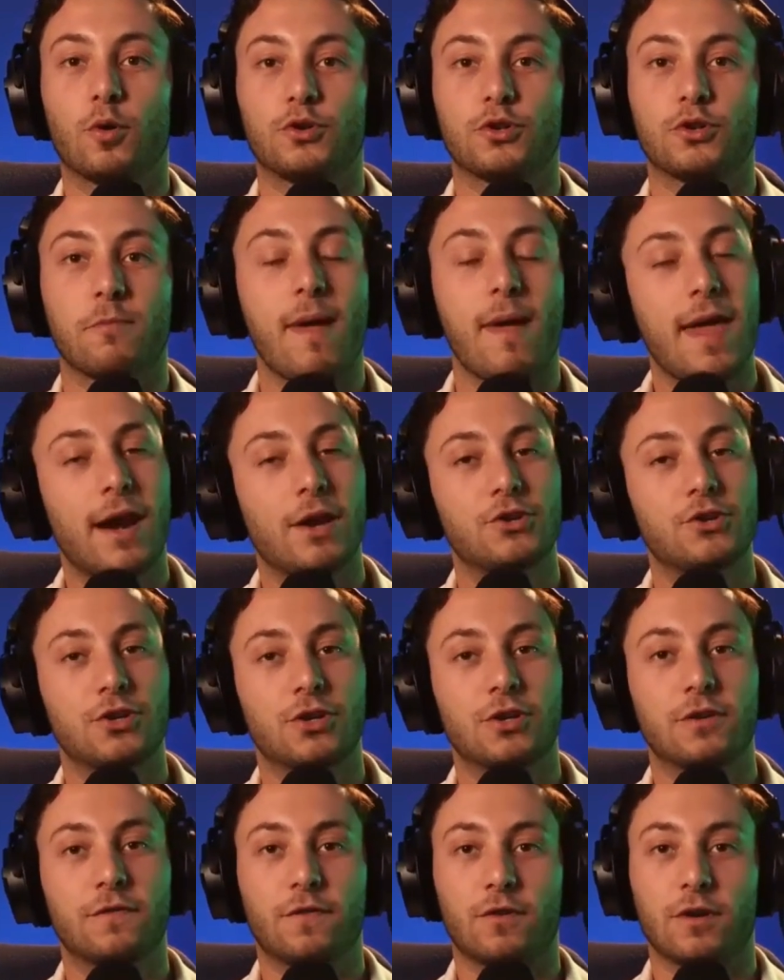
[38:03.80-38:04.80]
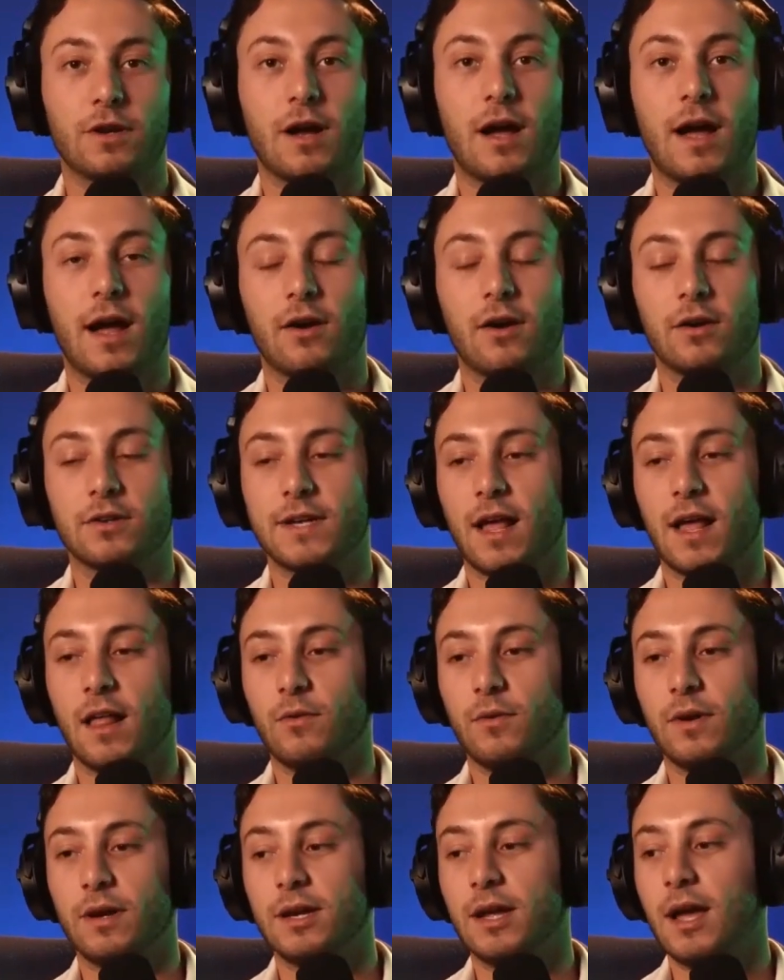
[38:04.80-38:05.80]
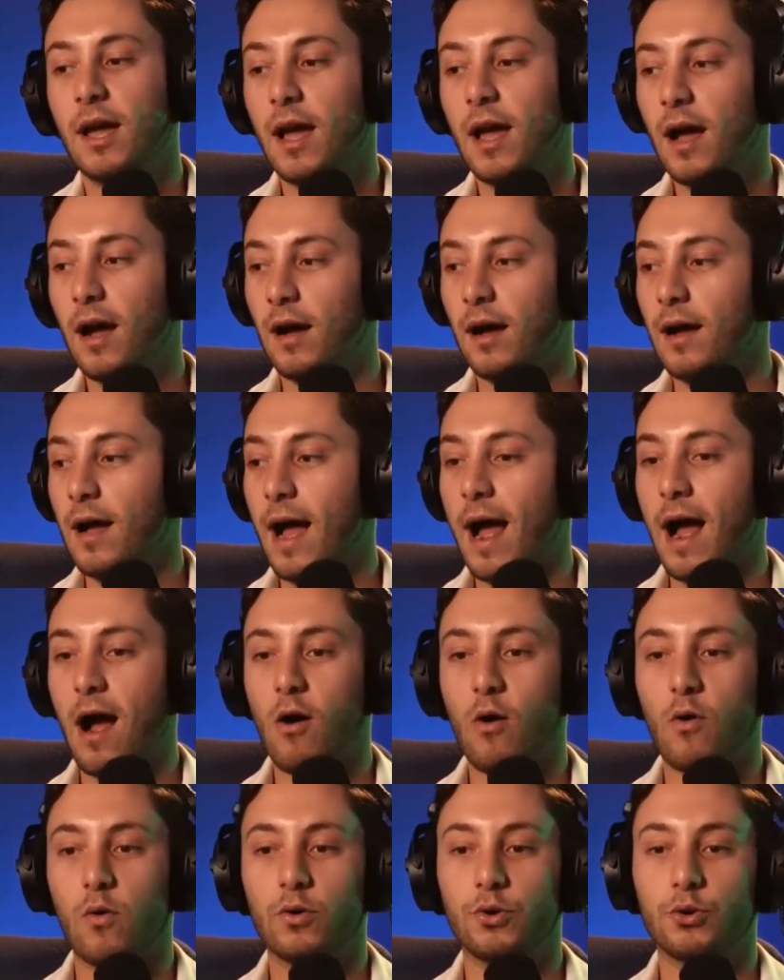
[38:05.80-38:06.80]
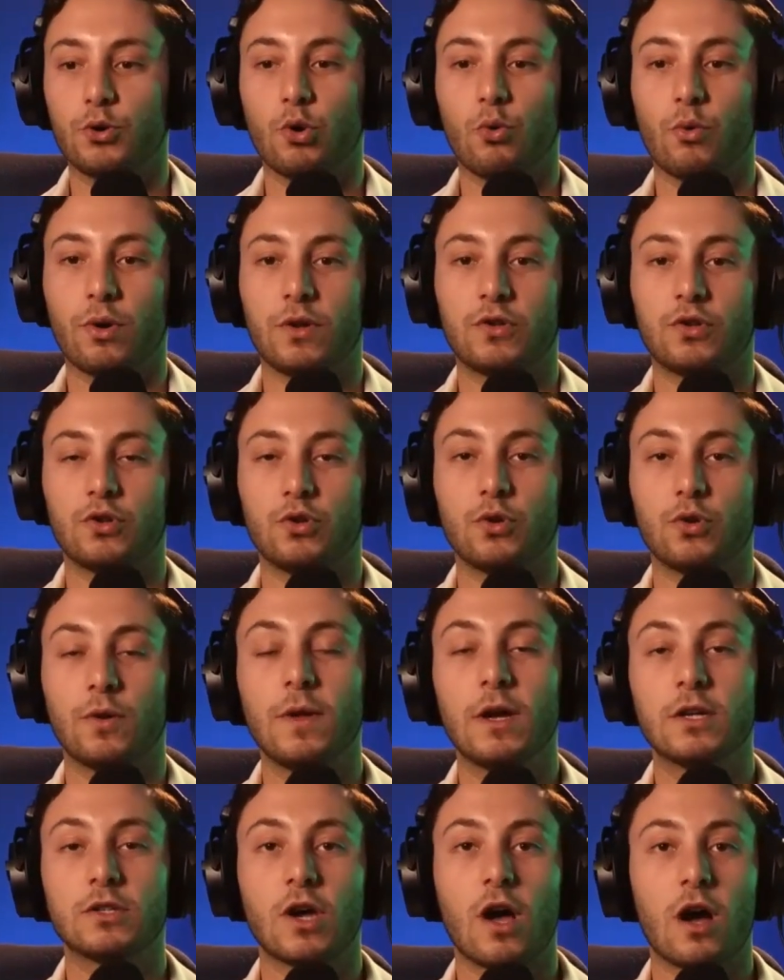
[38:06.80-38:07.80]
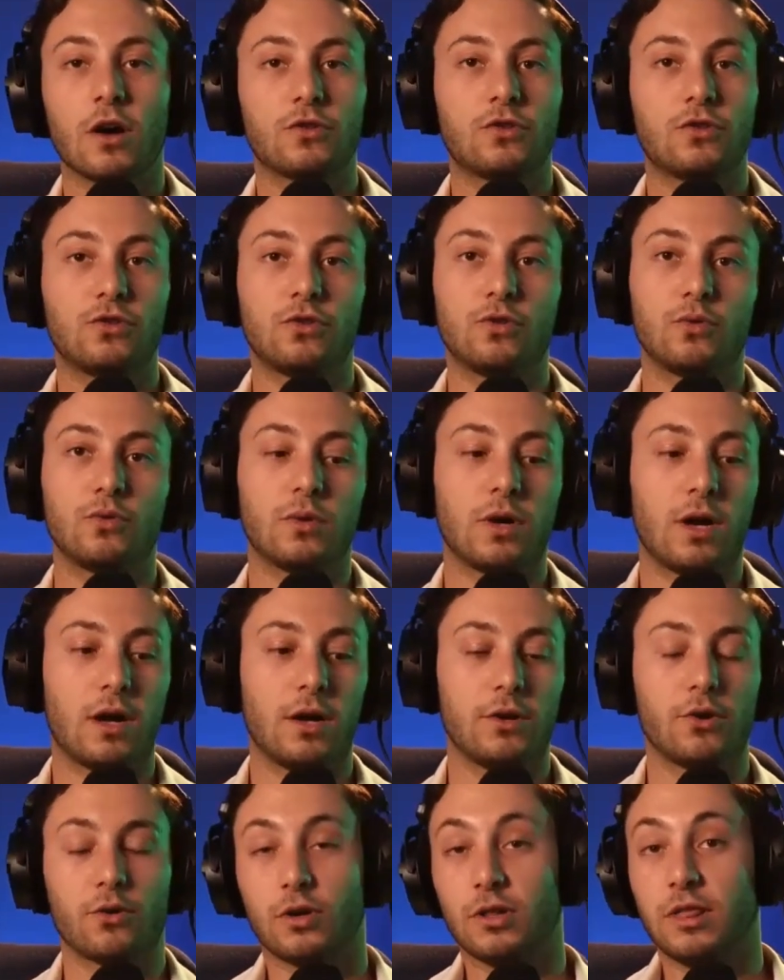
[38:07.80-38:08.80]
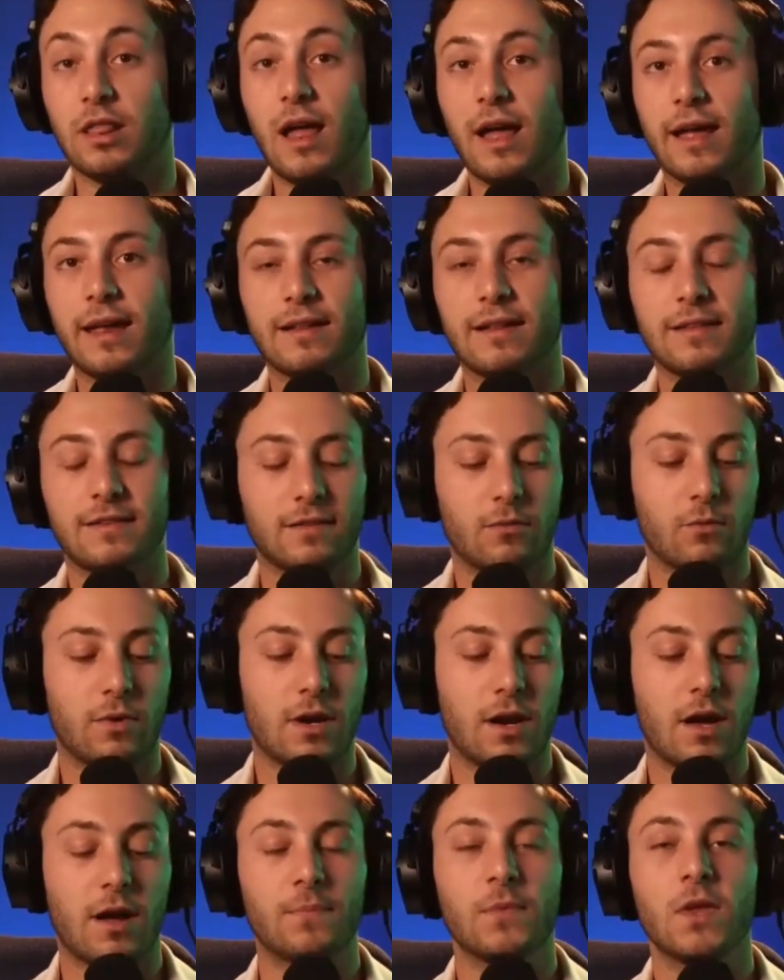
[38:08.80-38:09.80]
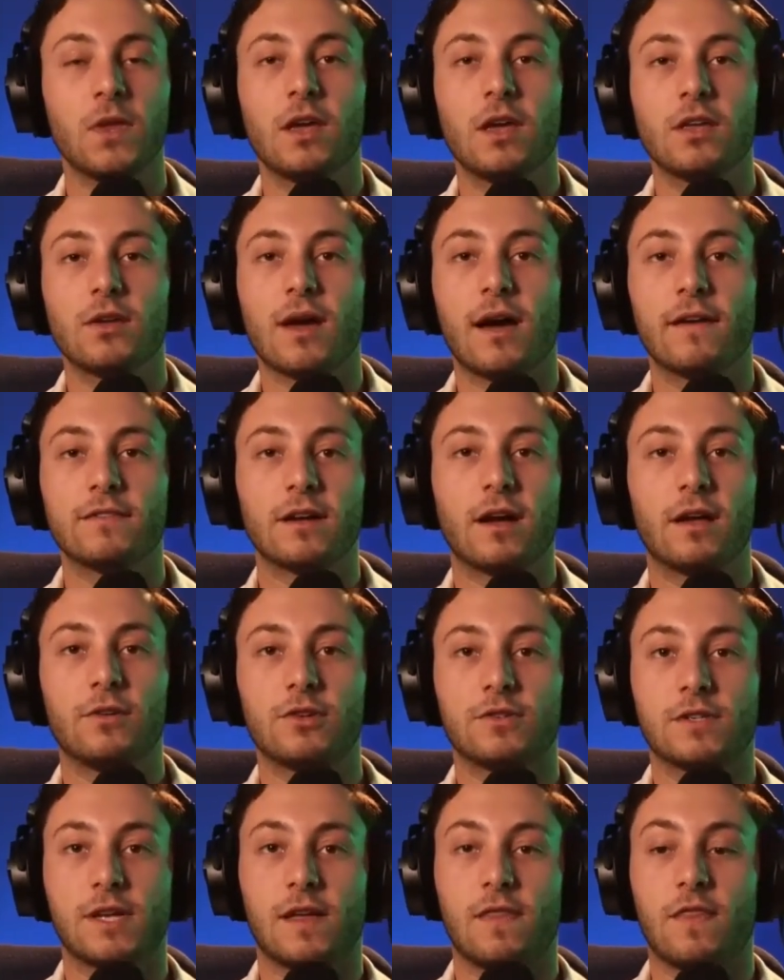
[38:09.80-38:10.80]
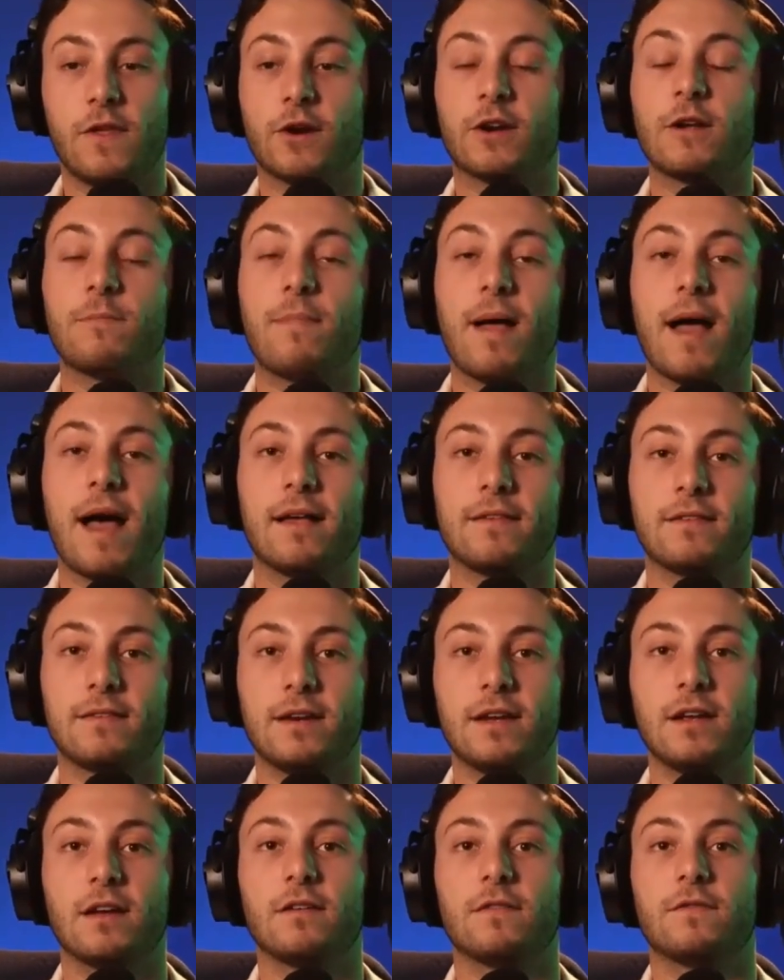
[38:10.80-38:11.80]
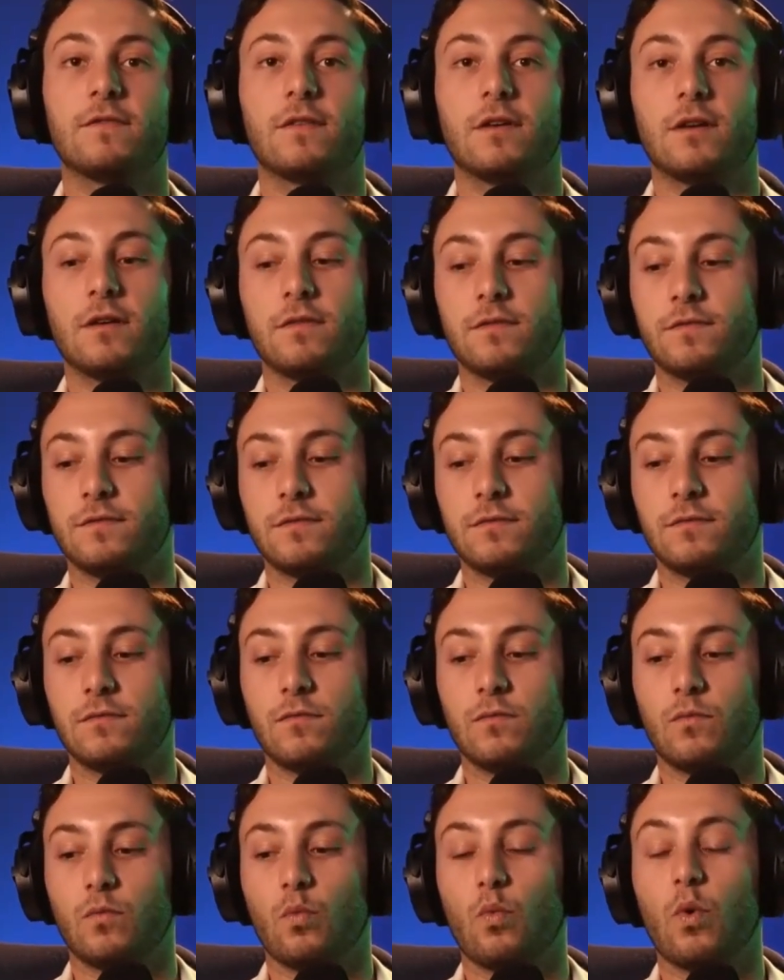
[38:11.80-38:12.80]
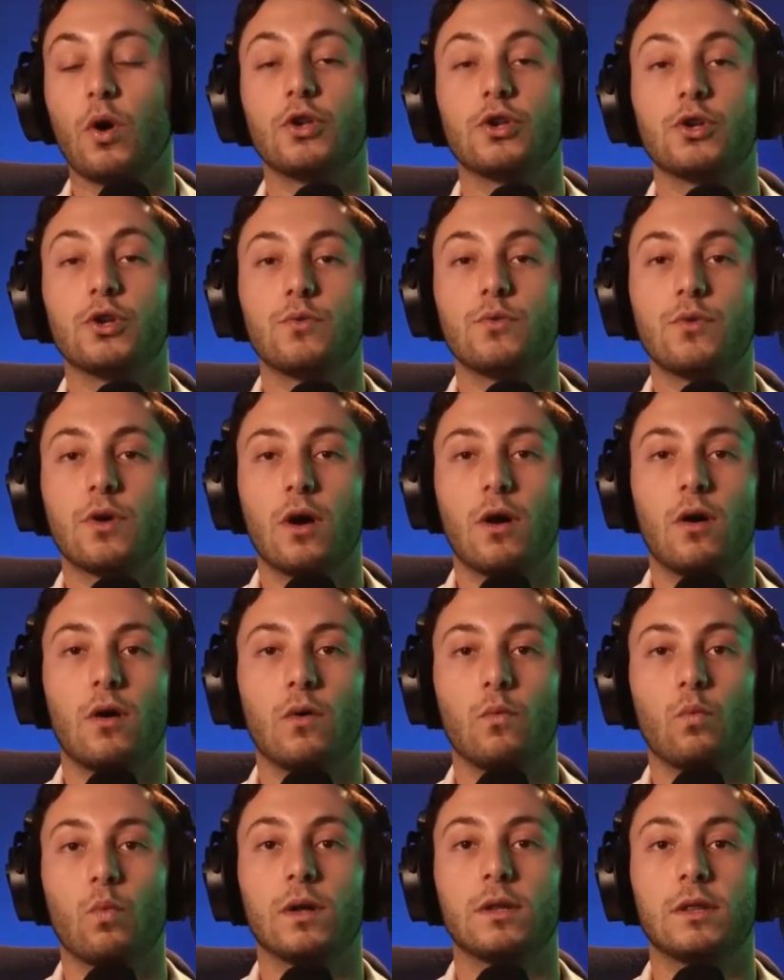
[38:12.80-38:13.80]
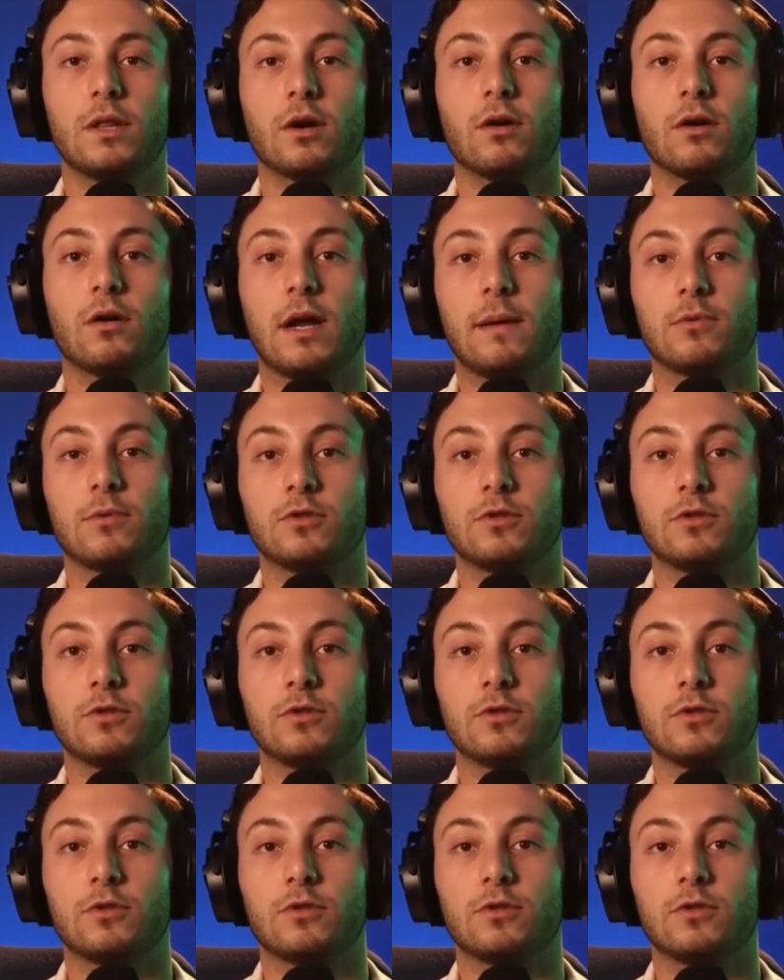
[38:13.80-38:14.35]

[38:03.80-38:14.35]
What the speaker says: your manager for a higher salary, how you're going to talk to your clients and whatnot. You have to understand their capacity of what you know and what they're able to